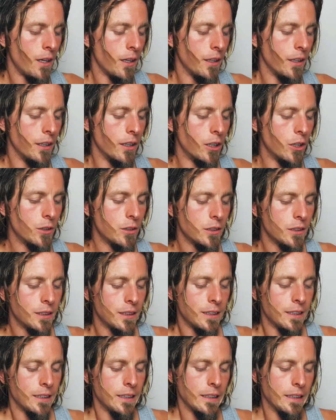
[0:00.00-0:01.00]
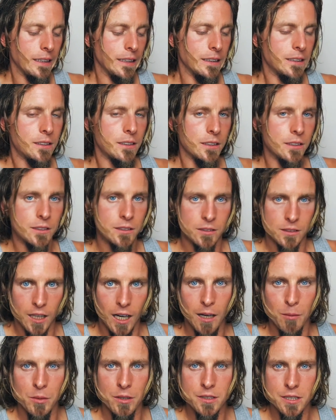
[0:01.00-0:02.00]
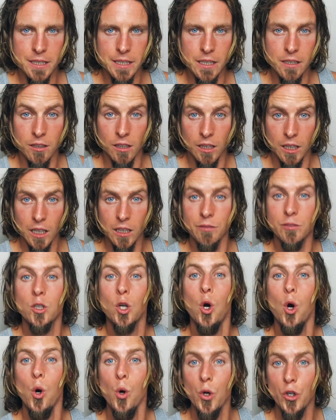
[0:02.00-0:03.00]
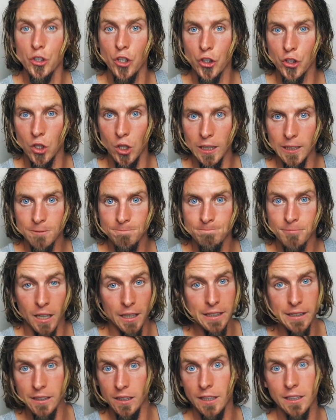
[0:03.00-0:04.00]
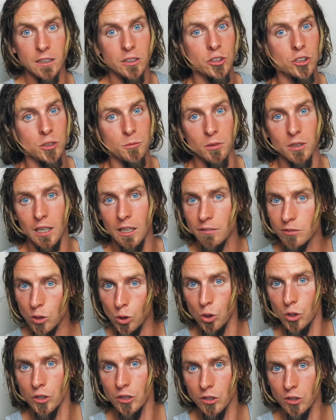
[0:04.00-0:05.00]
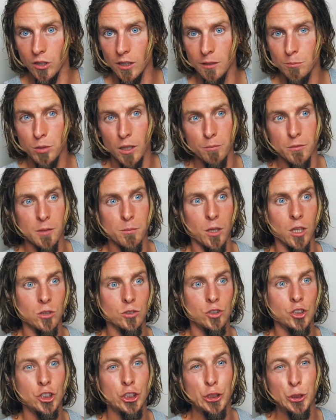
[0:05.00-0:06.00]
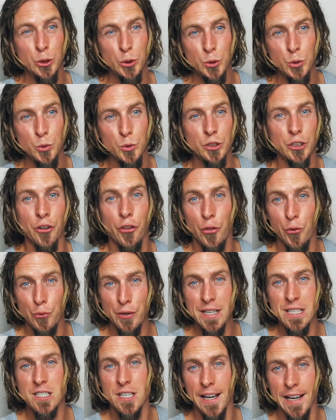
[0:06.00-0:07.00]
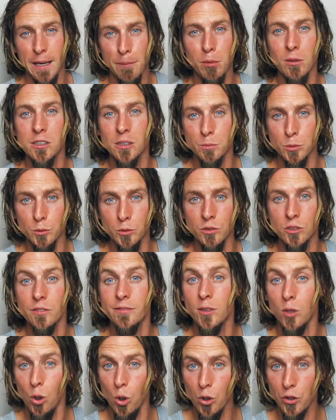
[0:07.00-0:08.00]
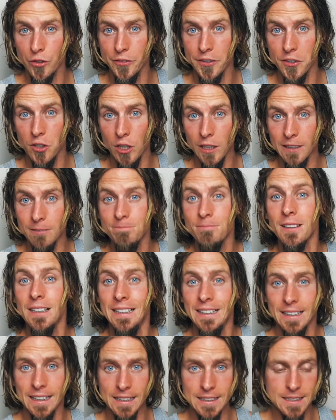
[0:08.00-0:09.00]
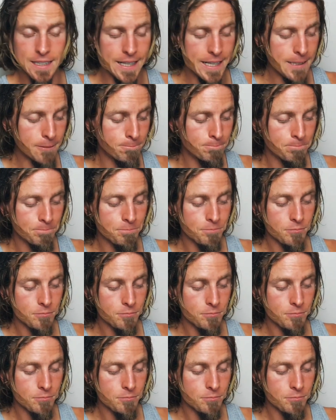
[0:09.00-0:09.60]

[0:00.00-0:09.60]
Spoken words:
You know, it's common to eat a lot of coconut oil. I consume a lot of coconut oil, probably about 2 to 3 tablespoons of coconut oil a day,